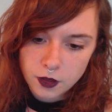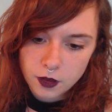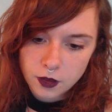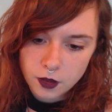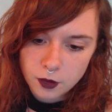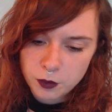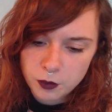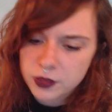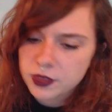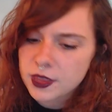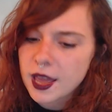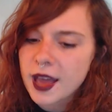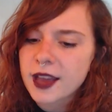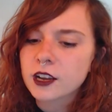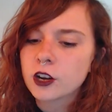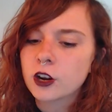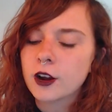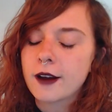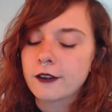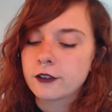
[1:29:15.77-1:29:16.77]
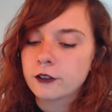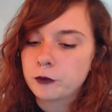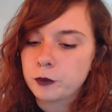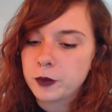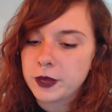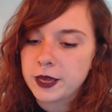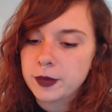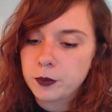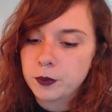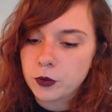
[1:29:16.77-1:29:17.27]
But that crowd of
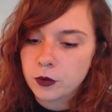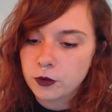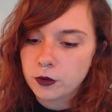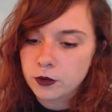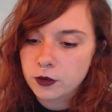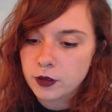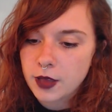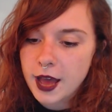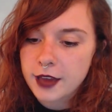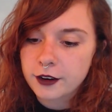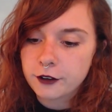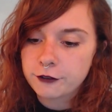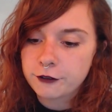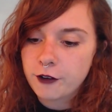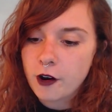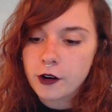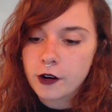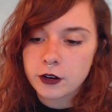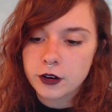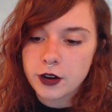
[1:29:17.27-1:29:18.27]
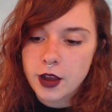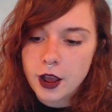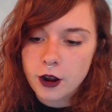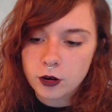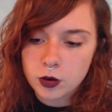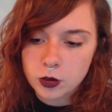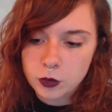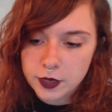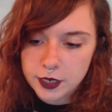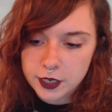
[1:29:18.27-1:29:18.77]
people had a far
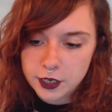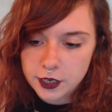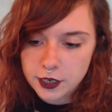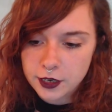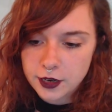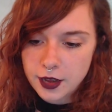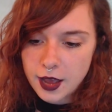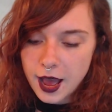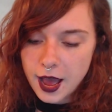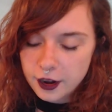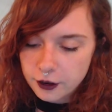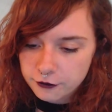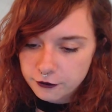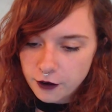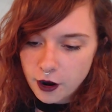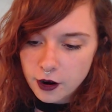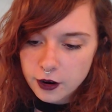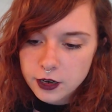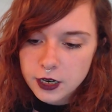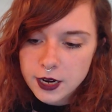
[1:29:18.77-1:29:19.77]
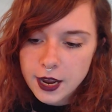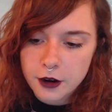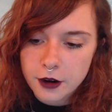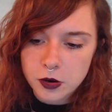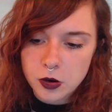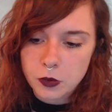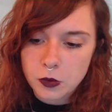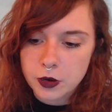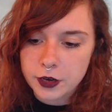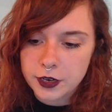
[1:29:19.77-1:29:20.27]
narrower
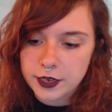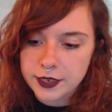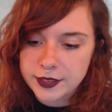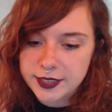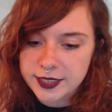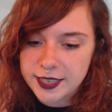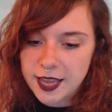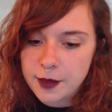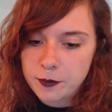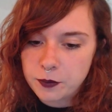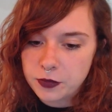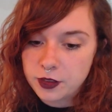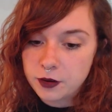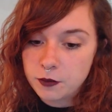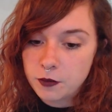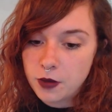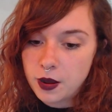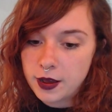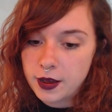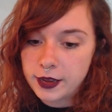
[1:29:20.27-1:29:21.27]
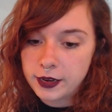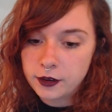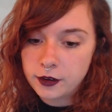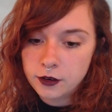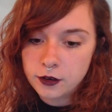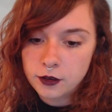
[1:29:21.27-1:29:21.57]
escape than mine.